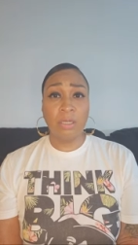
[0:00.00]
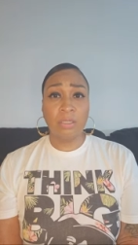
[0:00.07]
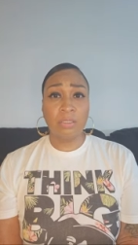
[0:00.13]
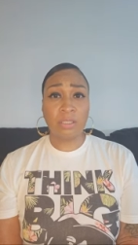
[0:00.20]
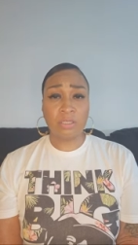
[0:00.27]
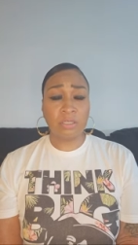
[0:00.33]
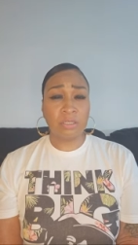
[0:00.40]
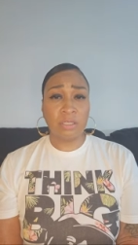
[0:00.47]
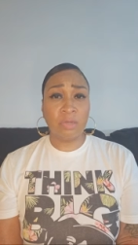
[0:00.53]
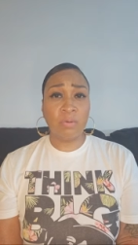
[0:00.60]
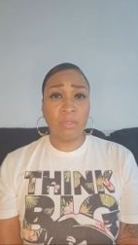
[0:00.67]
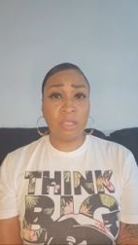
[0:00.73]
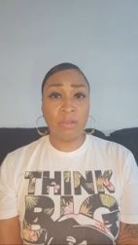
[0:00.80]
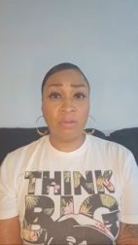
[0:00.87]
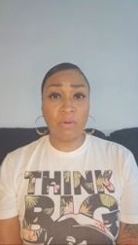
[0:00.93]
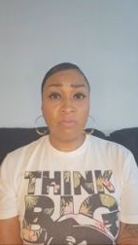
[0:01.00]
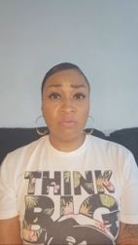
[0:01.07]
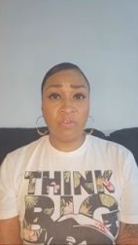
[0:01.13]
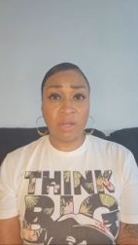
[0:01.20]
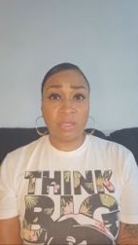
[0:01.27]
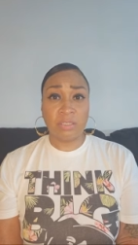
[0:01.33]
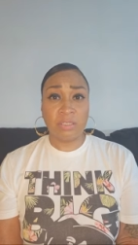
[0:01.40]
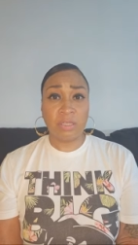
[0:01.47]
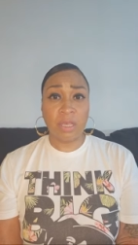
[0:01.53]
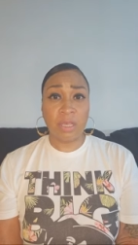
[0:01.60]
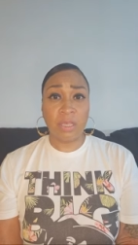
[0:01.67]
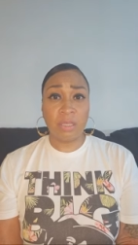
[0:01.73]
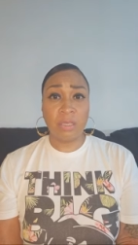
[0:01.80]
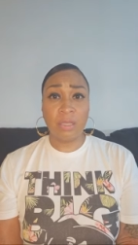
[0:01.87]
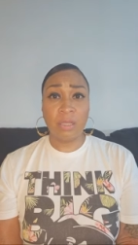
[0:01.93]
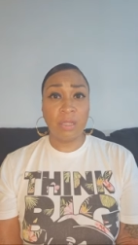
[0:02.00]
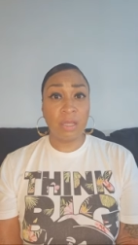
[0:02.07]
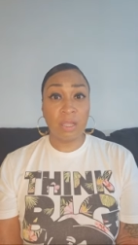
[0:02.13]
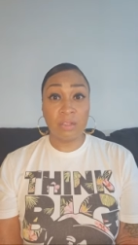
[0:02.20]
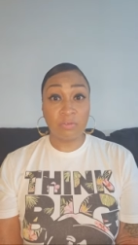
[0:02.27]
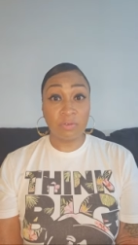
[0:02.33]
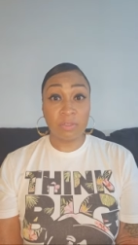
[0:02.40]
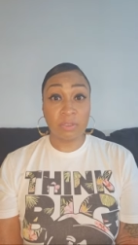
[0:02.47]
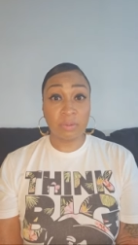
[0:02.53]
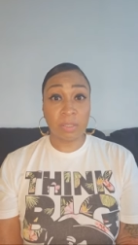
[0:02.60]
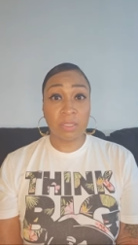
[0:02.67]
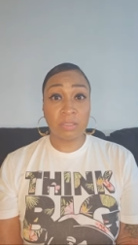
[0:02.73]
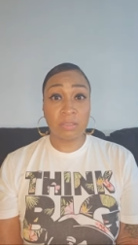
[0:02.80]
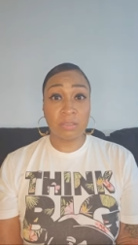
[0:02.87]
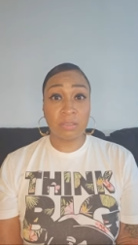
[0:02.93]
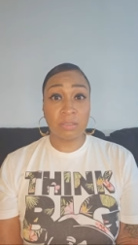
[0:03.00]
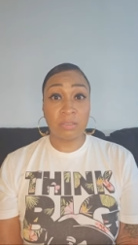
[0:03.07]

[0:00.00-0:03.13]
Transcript: just to see what they will fucking say in the first place,